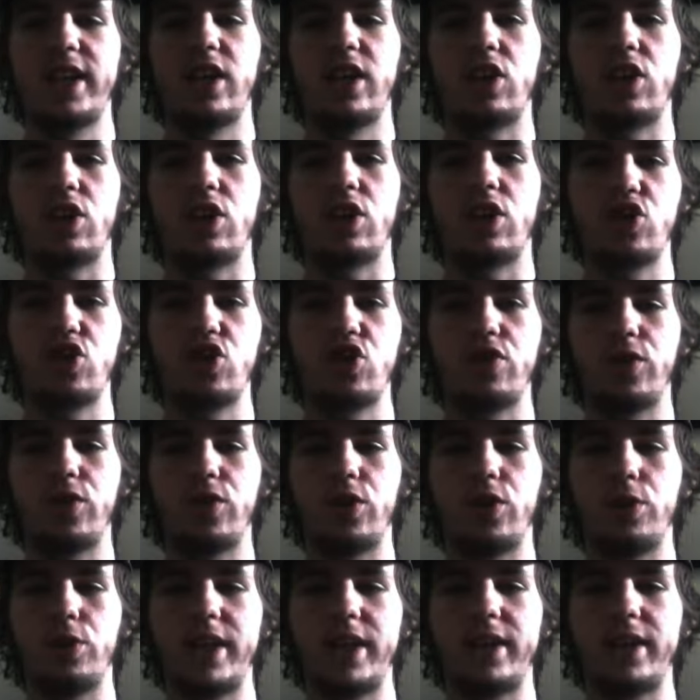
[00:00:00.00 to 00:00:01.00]

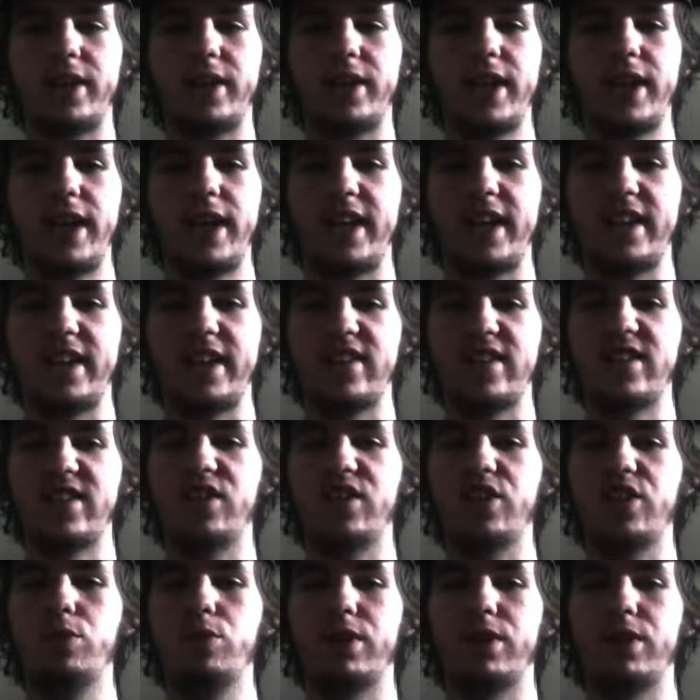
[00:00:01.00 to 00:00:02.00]
claustrophobia, and
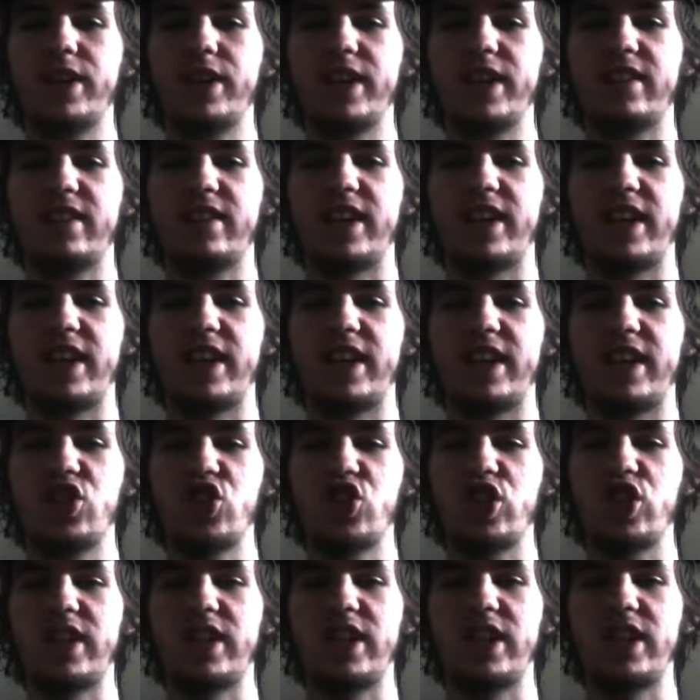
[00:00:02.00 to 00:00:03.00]
slow-burning
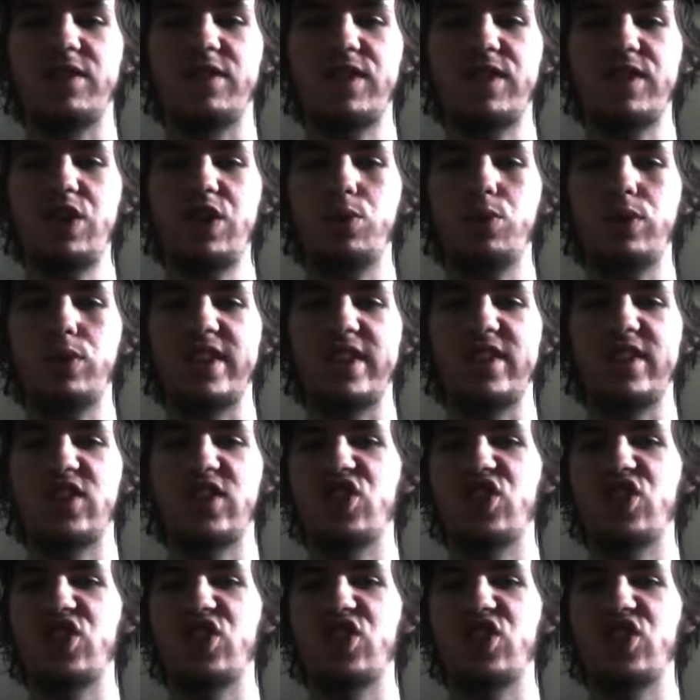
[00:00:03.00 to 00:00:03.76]
tension gives you this